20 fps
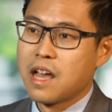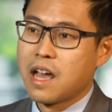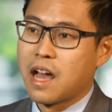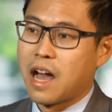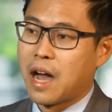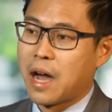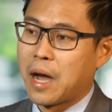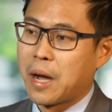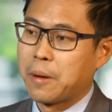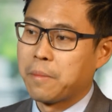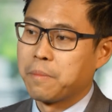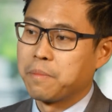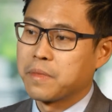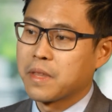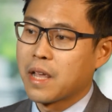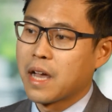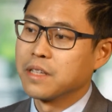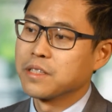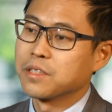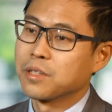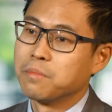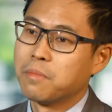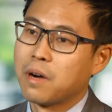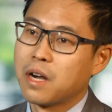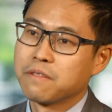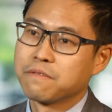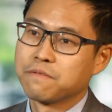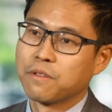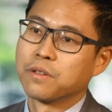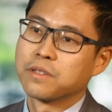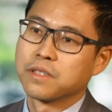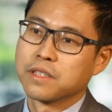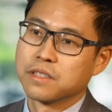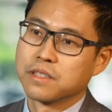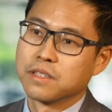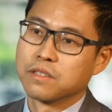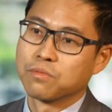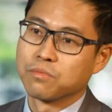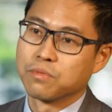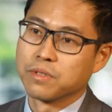And so my focus
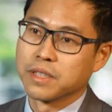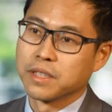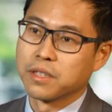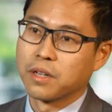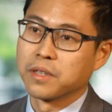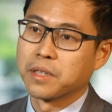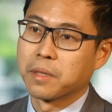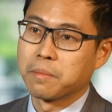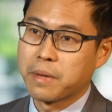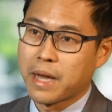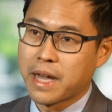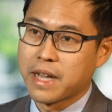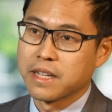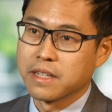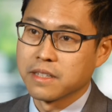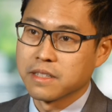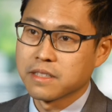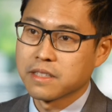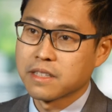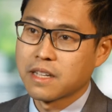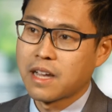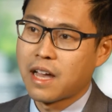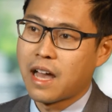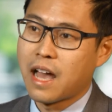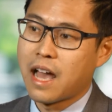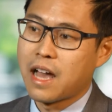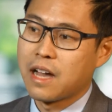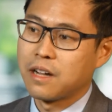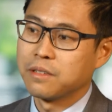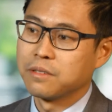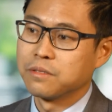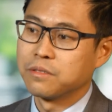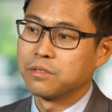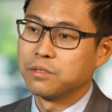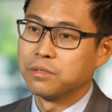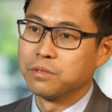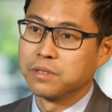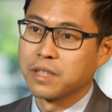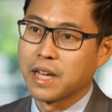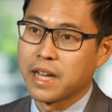is really on the payers. How
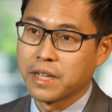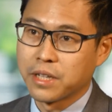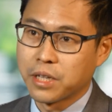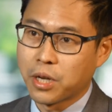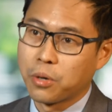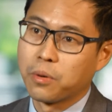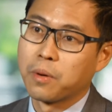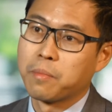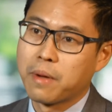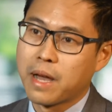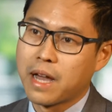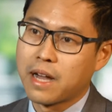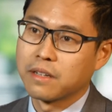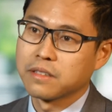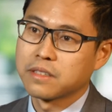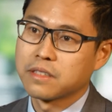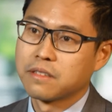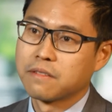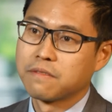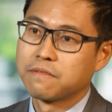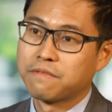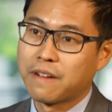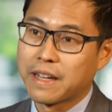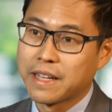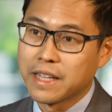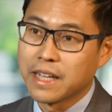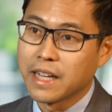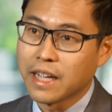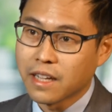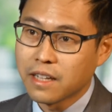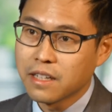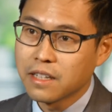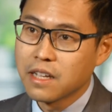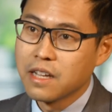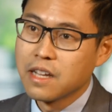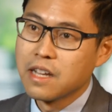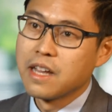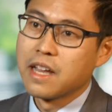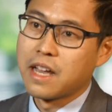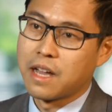do they go about funding
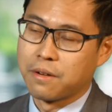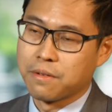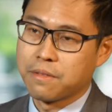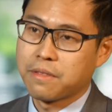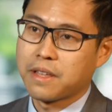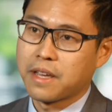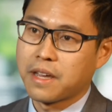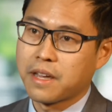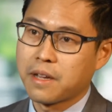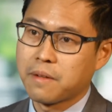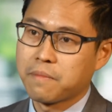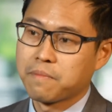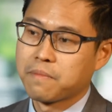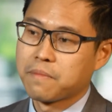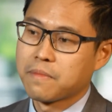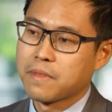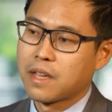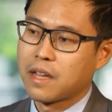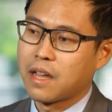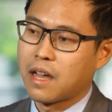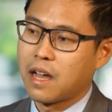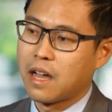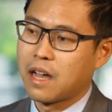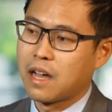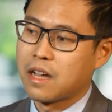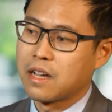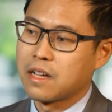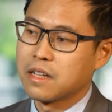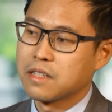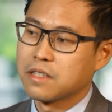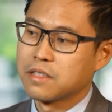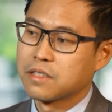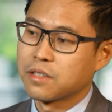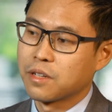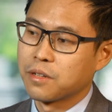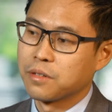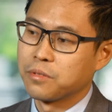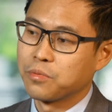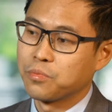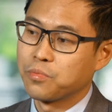healthcare?
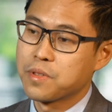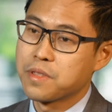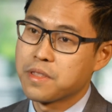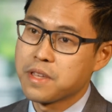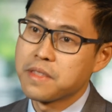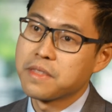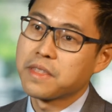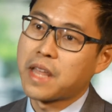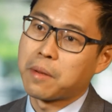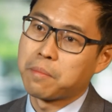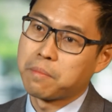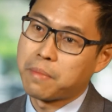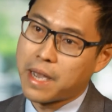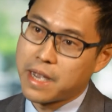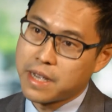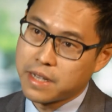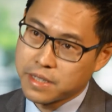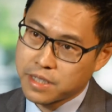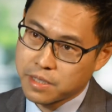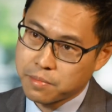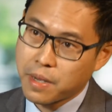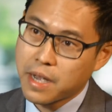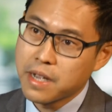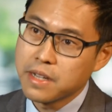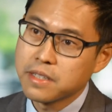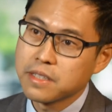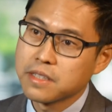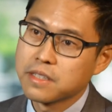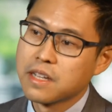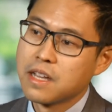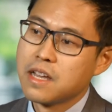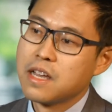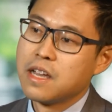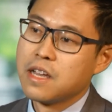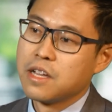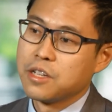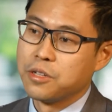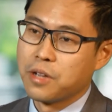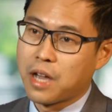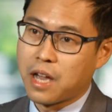So within that payer space,
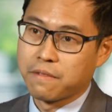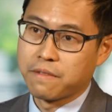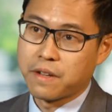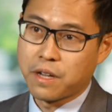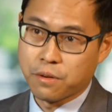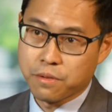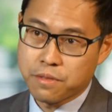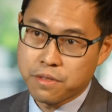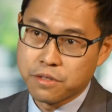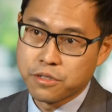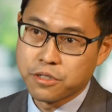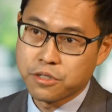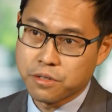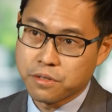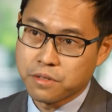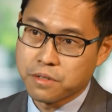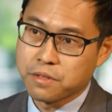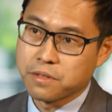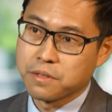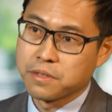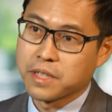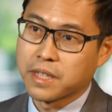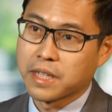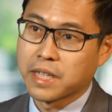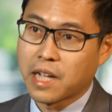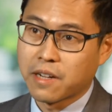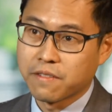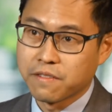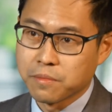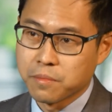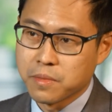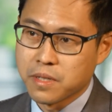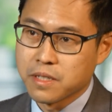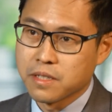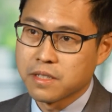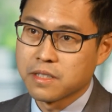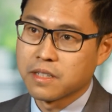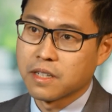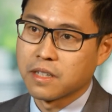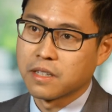you have health insurers and
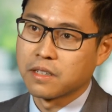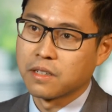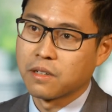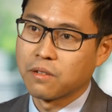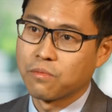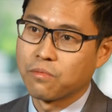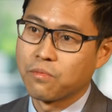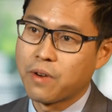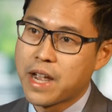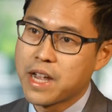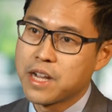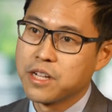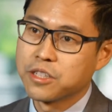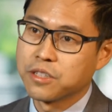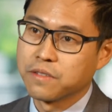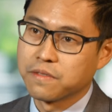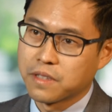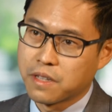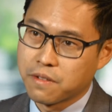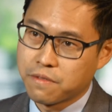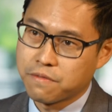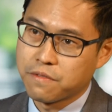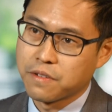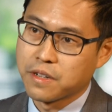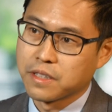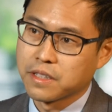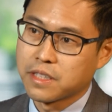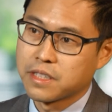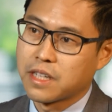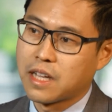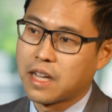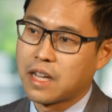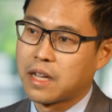governments and a range of different,